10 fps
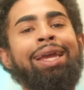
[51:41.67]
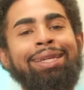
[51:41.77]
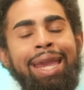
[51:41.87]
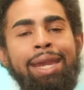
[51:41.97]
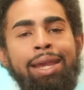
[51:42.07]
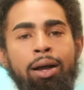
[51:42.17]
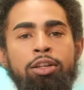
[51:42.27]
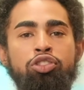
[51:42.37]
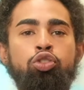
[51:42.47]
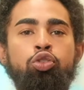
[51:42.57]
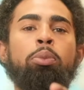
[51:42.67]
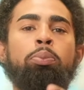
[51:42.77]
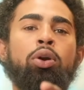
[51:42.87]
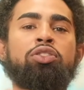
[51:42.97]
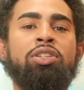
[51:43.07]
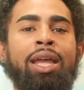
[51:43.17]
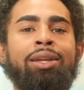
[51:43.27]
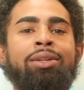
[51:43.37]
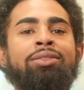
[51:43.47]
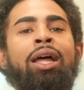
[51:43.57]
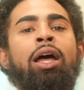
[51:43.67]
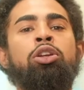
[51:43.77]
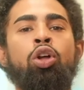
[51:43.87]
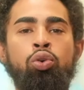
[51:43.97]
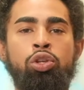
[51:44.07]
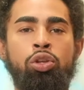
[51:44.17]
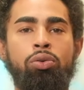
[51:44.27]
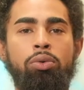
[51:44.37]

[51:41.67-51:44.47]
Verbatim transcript: Chaos to a person that does not know you.